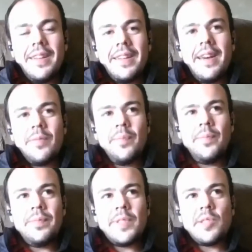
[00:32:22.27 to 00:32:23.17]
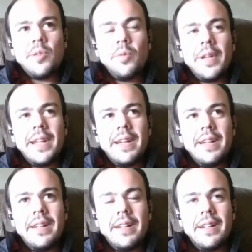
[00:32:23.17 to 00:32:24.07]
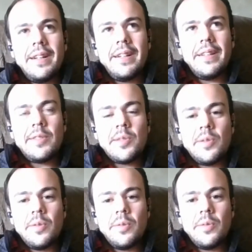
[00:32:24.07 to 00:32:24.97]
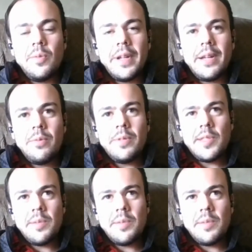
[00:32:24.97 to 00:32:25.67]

Yeah. So when I was